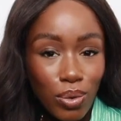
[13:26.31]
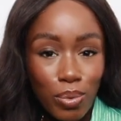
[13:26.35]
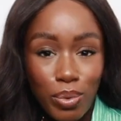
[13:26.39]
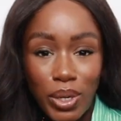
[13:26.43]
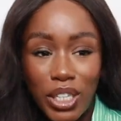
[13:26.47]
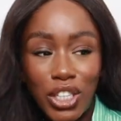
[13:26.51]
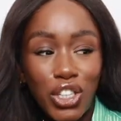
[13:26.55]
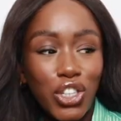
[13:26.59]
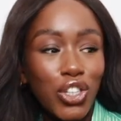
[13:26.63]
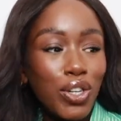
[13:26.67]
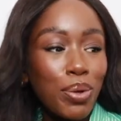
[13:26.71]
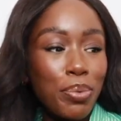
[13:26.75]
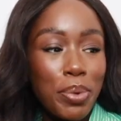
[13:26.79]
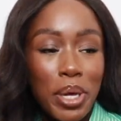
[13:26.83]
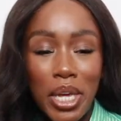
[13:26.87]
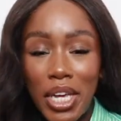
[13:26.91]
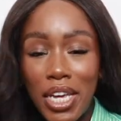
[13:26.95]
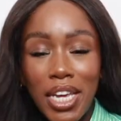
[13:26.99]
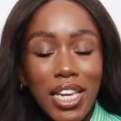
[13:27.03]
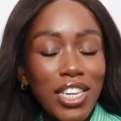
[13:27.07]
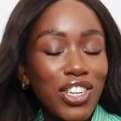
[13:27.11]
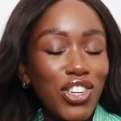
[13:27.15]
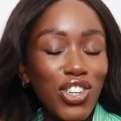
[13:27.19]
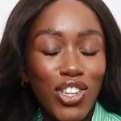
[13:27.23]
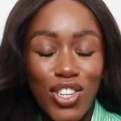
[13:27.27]
which to
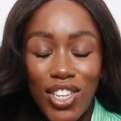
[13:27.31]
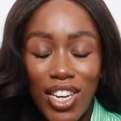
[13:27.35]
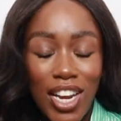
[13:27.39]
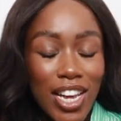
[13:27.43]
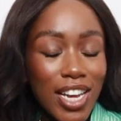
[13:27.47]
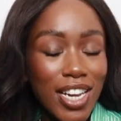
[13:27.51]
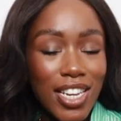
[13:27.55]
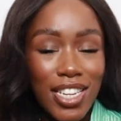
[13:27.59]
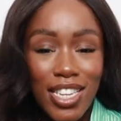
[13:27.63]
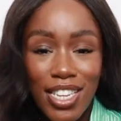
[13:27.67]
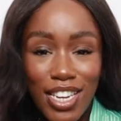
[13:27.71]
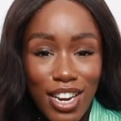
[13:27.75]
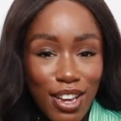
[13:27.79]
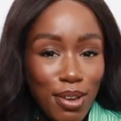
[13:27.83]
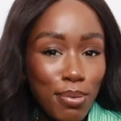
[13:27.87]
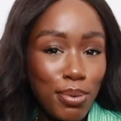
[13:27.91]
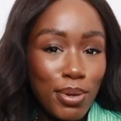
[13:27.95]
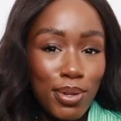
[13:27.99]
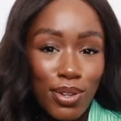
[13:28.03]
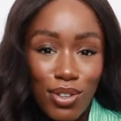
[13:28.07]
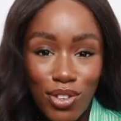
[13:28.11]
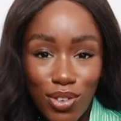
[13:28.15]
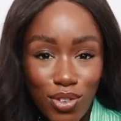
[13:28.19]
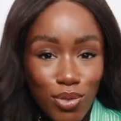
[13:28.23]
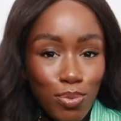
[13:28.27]
me is just like a
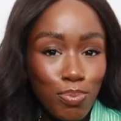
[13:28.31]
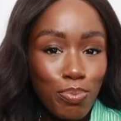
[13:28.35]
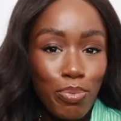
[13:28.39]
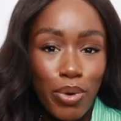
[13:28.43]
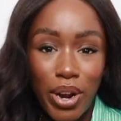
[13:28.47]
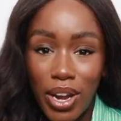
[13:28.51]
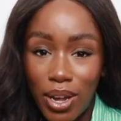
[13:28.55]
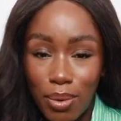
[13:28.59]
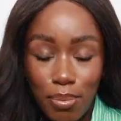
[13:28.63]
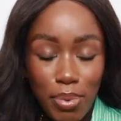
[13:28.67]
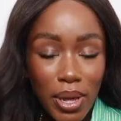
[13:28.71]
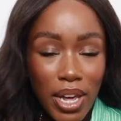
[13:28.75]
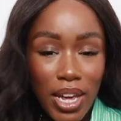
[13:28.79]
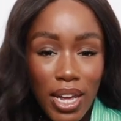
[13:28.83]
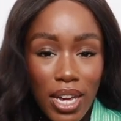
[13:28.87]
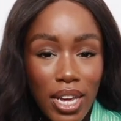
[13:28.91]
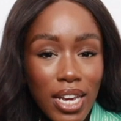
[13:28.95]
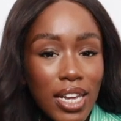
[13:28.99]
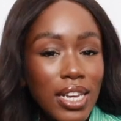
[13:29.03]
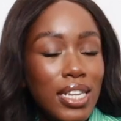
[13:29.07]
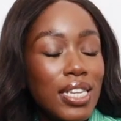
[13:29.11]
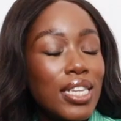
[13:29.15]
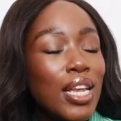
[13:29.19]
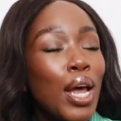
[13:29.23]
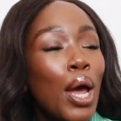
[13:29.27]
staple spring
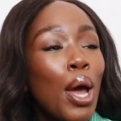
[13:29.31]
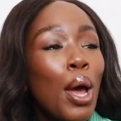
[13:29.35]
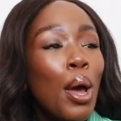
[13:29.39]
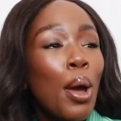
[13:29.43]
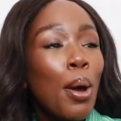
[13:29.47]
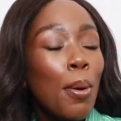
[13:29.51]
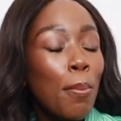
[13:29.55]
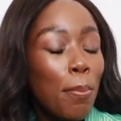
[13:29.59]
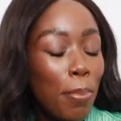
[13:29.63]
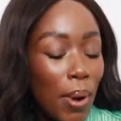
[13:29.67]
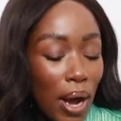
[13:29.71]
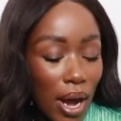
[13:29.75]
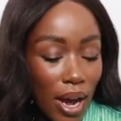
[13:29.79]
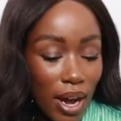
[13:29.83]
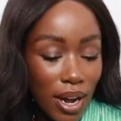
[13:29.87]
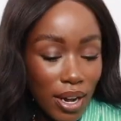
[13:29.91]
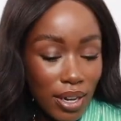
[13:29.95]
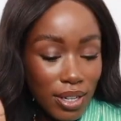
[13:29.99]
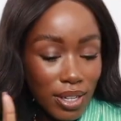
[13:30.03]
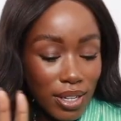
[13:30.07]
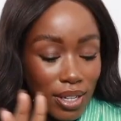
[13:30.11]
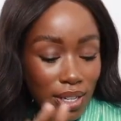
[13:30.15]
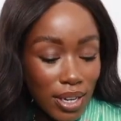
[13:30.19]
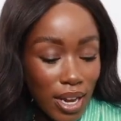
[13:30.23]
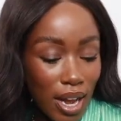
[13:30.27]
piece.
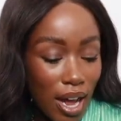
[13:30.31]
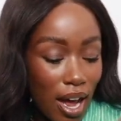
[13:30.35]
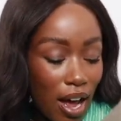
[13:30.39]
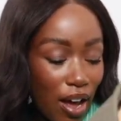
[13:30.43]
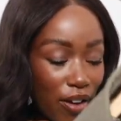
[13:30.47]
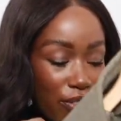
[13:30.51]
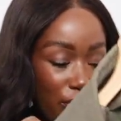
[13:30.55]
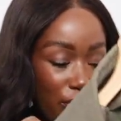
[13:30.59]
But I